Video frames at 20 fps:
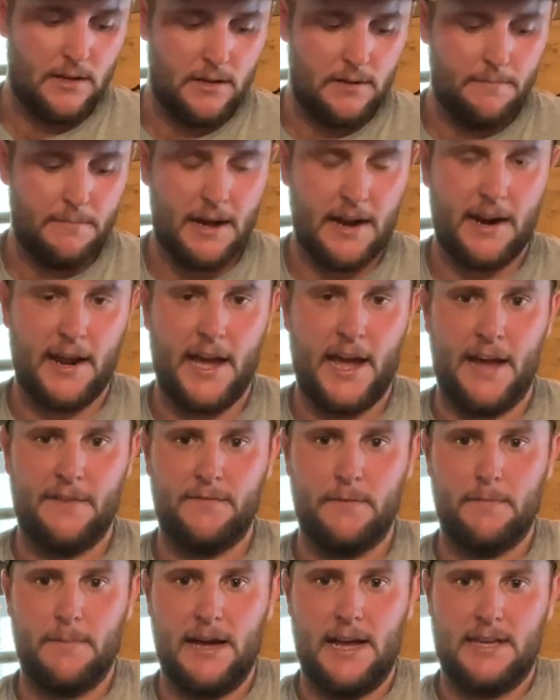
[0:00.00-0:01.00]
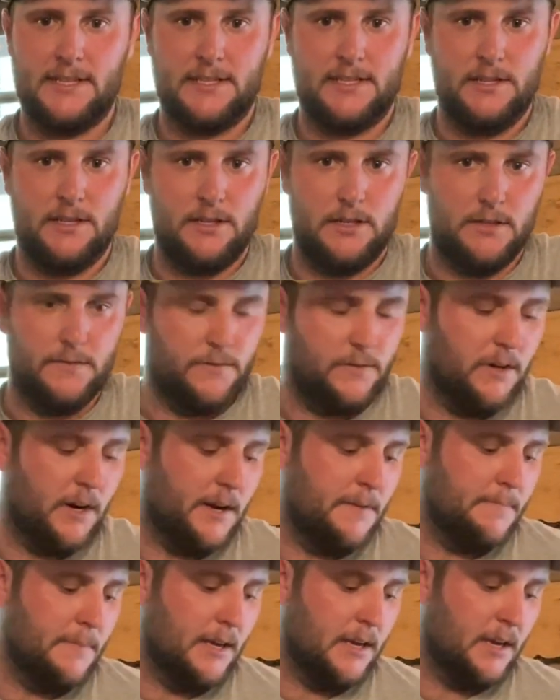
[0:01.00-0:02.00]
about a half a basket of
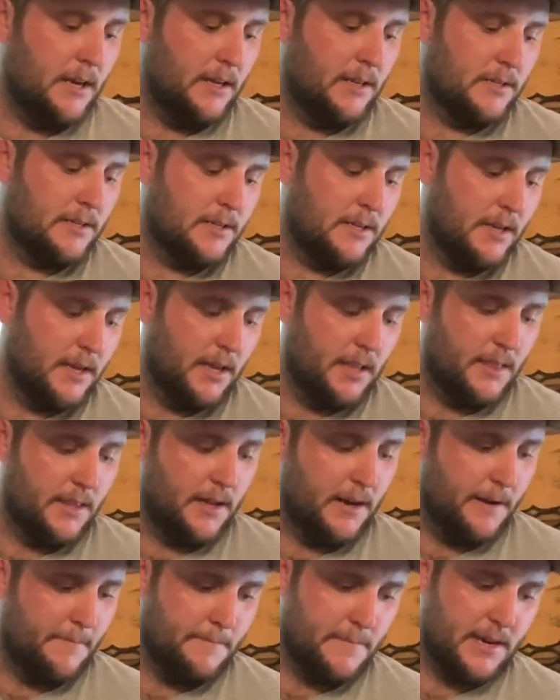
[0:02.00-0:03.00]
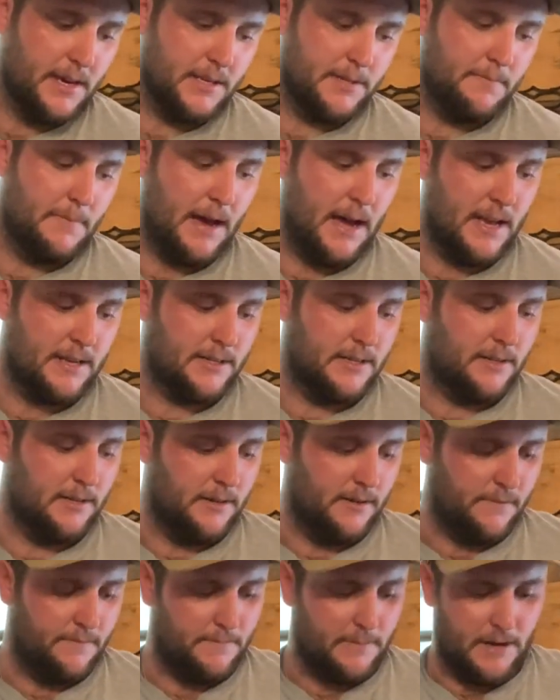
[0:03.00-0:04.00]
green beans, and then a mixed basket
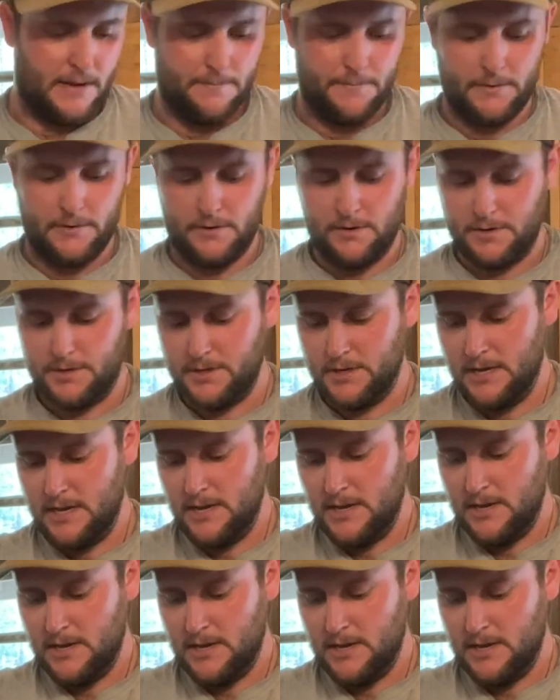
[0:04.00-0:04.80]
of peppers